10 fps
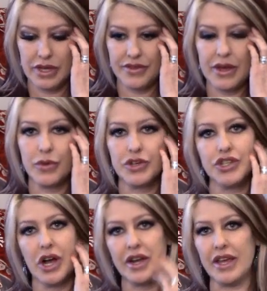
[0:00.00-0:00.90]
they were
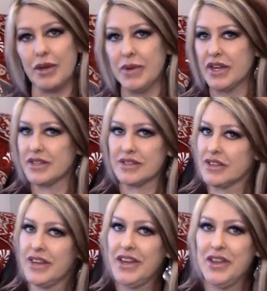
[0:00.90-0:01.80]
shocking because
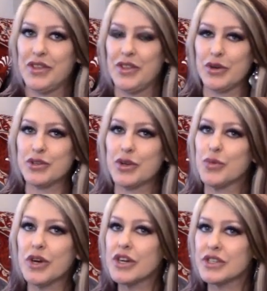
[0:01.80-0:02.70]
those are
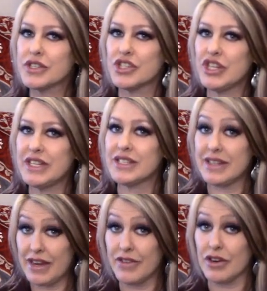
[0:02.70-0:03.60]
words she's
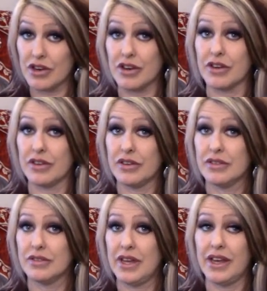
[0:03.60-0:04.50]
never heard
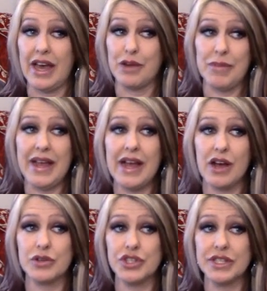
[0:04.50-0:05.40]
at my
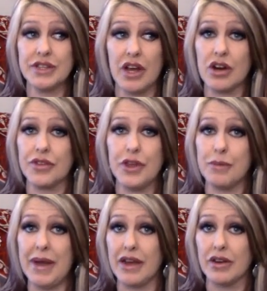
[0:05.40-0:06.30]
house. She's not heard
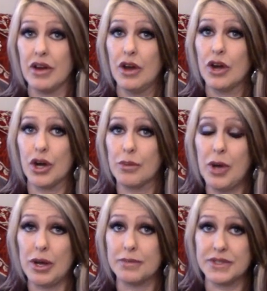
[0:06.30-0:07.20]
them at her
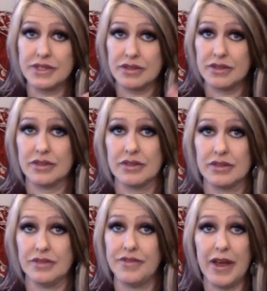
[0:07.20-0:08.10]
mom's
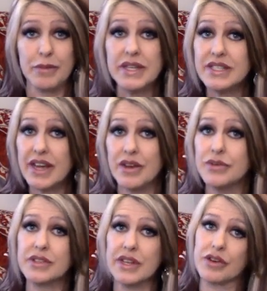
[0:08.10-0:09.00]
family's
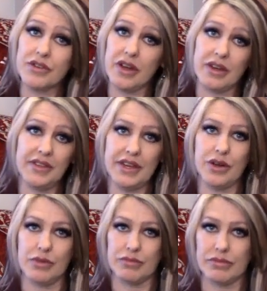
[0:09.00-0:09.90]
house. They
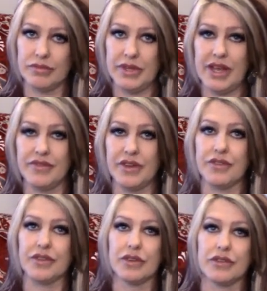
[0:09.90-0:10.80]
have
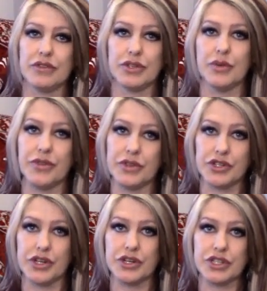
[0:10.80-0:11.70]
nothing to do with the
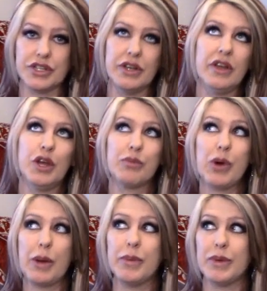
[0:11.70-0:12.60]
church,
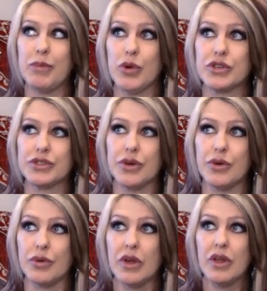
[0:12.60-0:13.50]
probably more
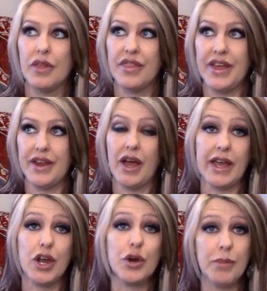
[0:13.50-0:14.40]
so than
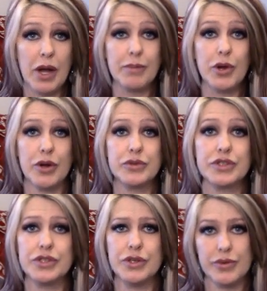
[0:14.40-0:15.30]
I. Her mom
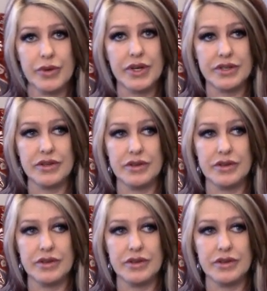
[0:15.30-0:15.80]
goes to a